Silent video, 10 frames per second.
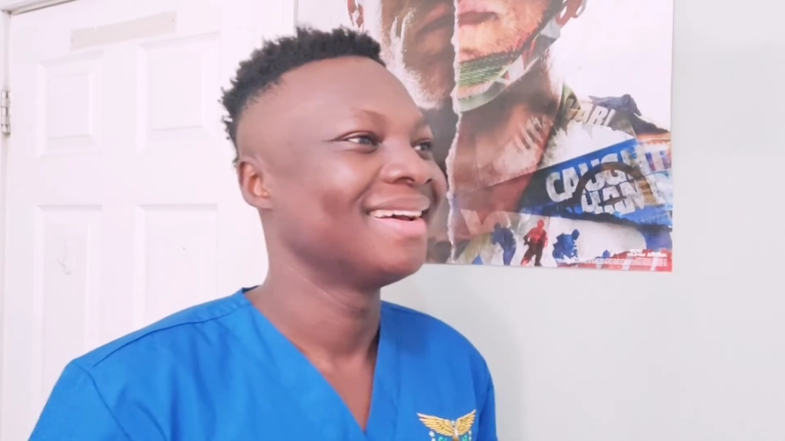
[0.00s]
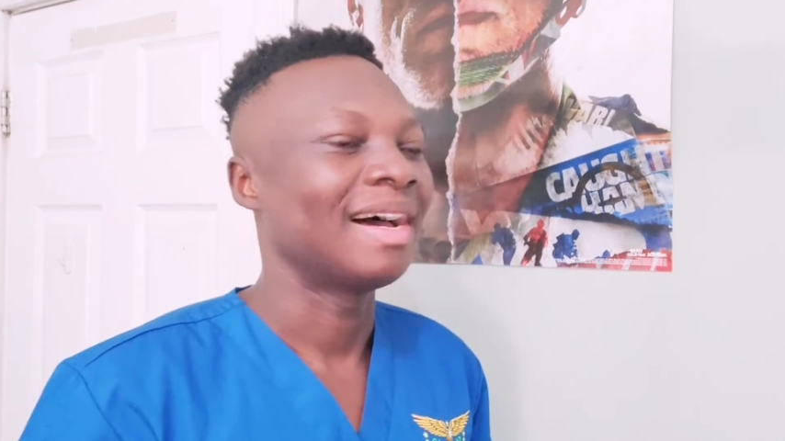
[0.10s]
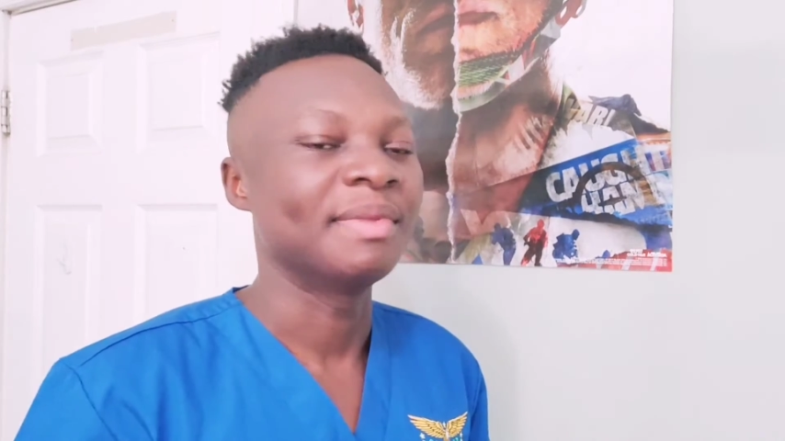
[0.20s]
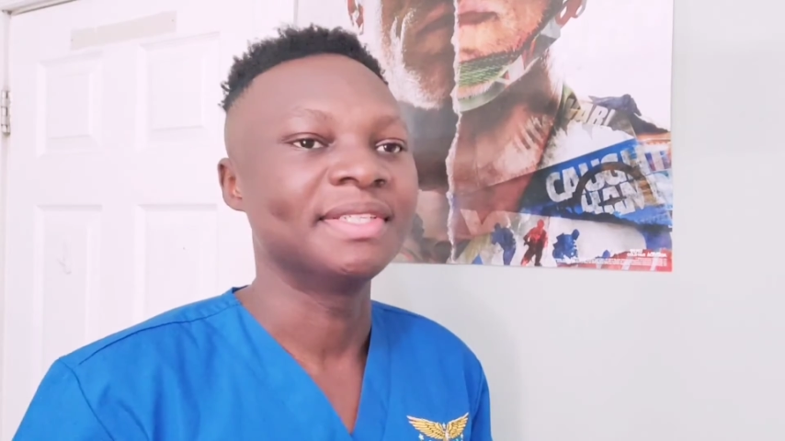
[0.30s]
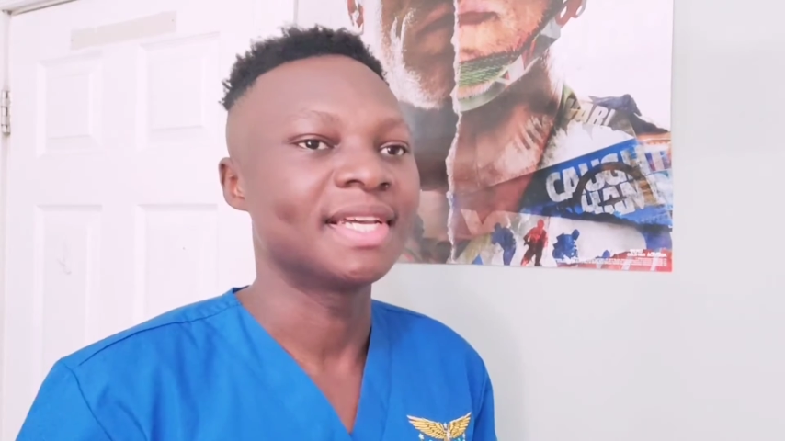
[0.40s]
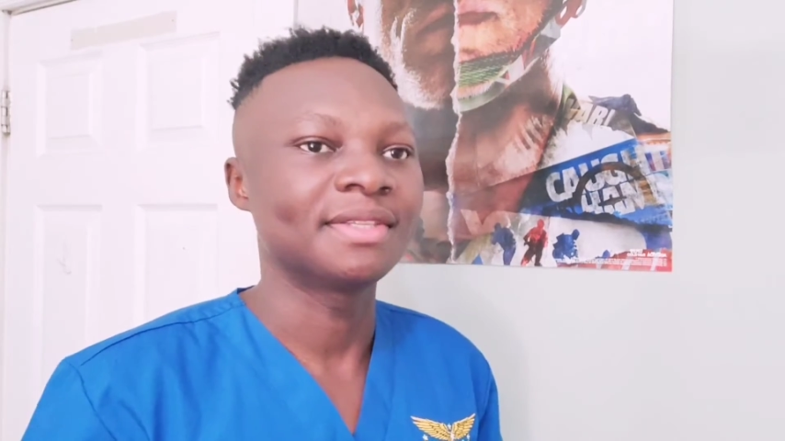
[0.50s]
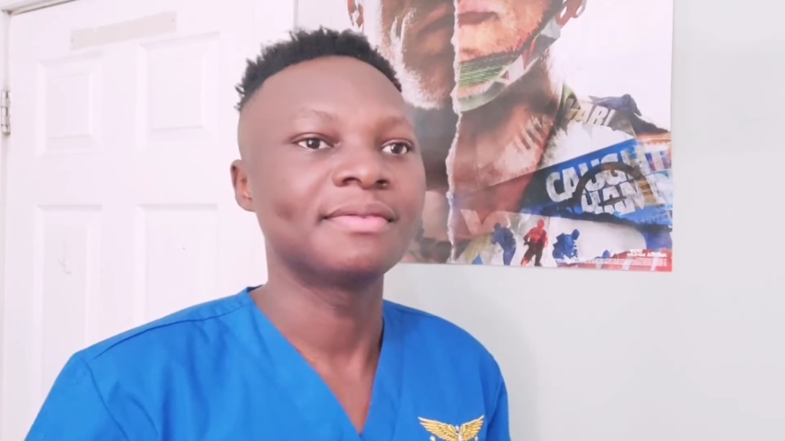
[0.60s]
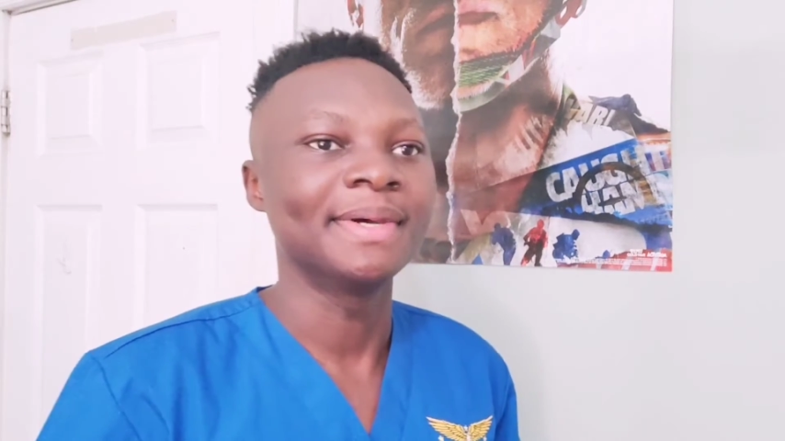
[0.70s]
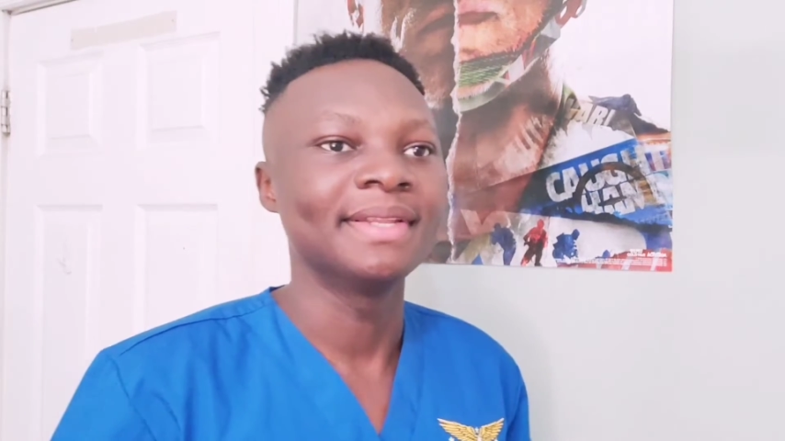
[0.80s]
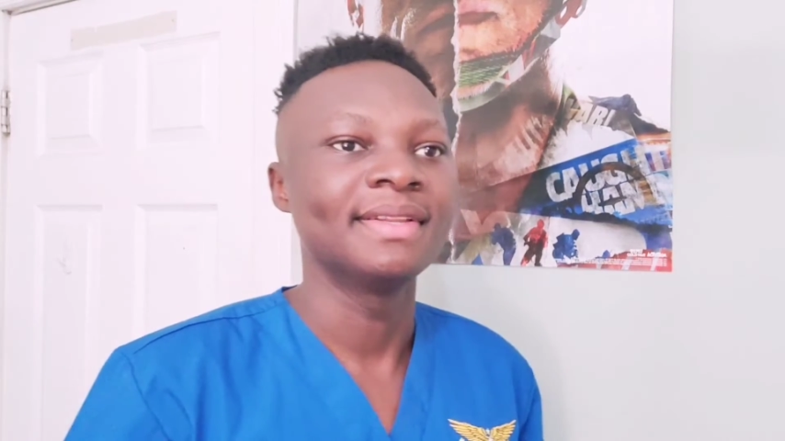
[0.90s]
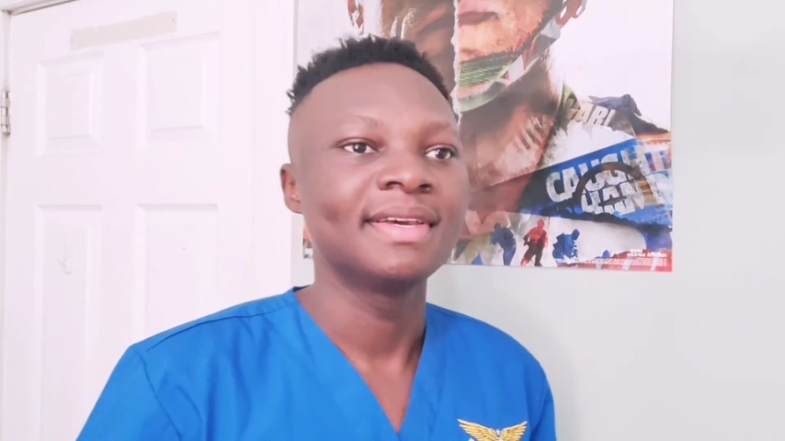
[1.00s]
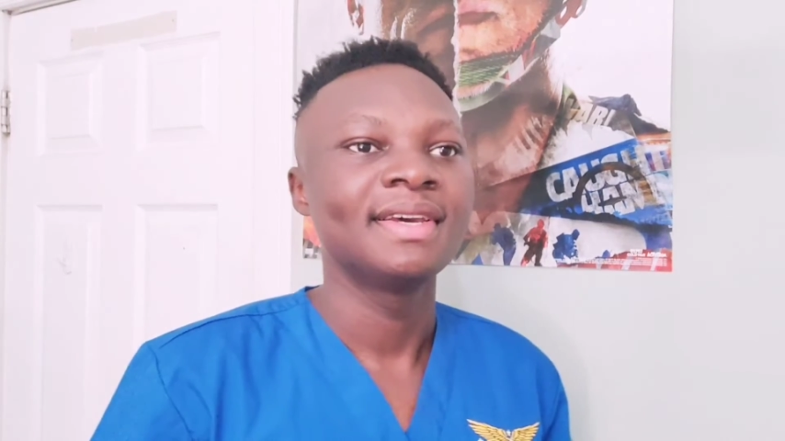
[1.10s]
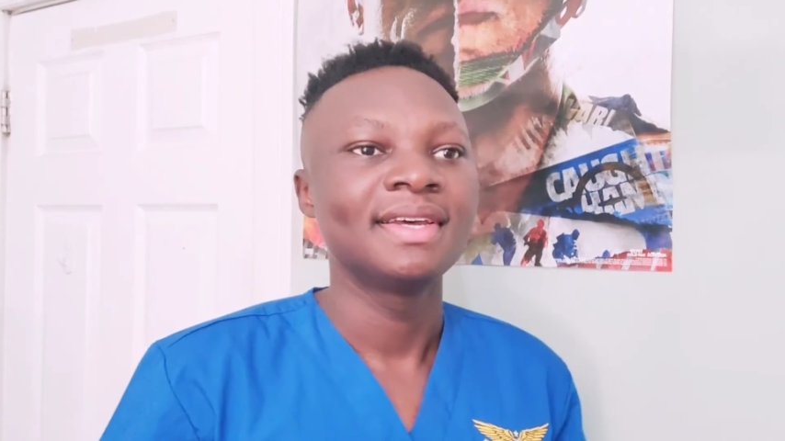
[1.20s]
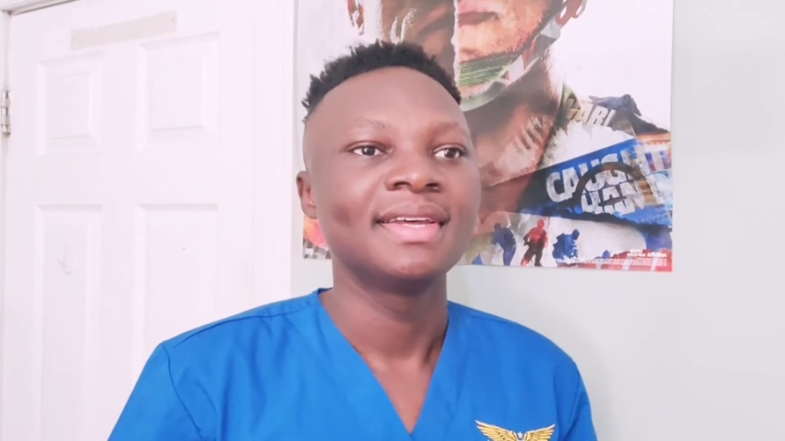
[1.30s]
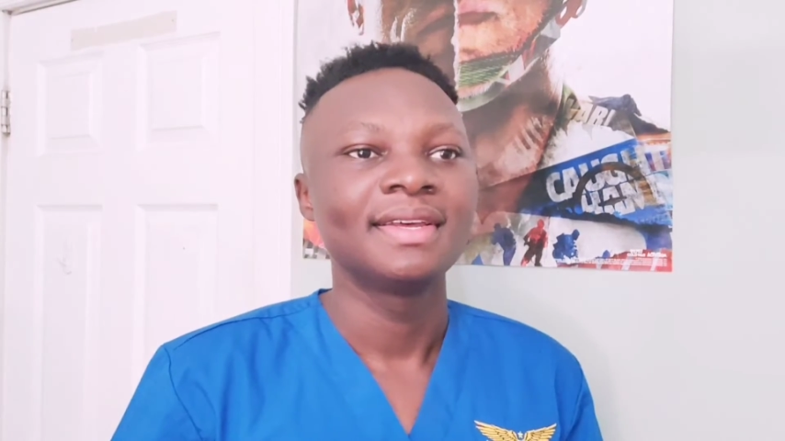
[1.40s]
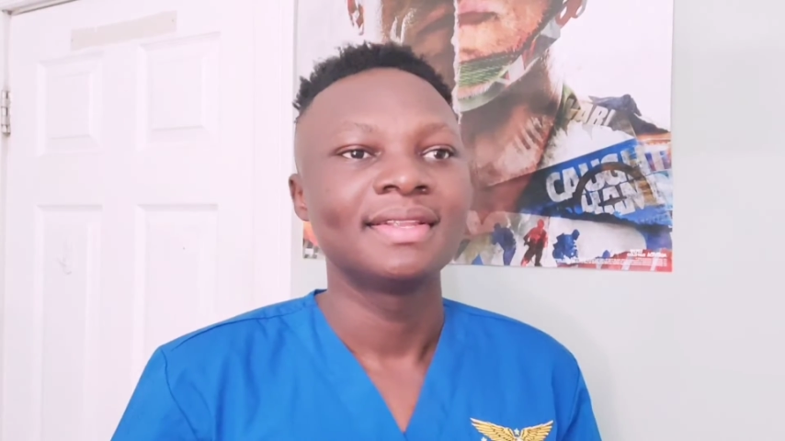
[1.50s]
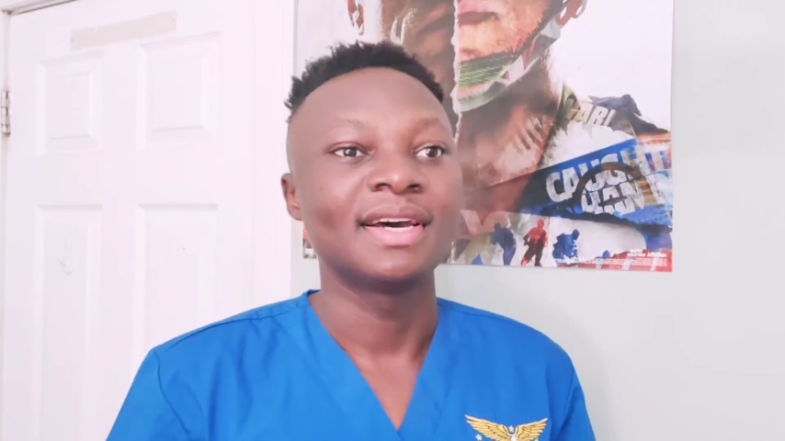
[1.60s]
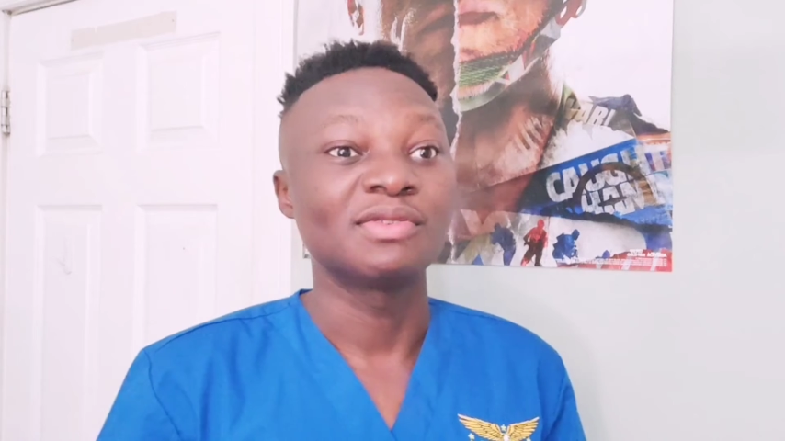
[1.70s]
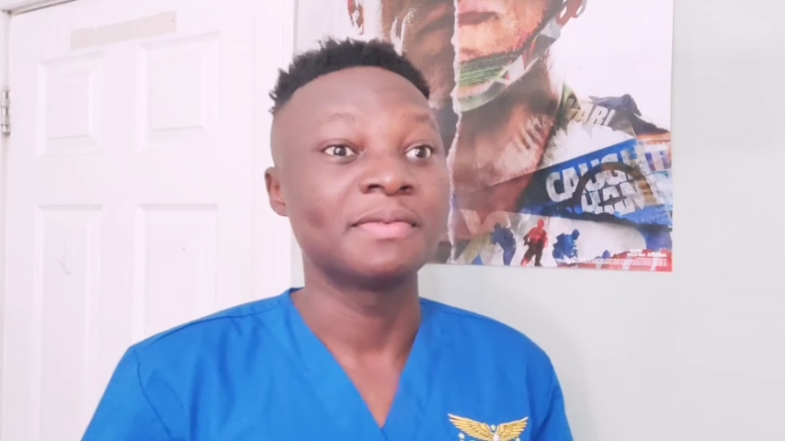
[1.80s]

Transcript: That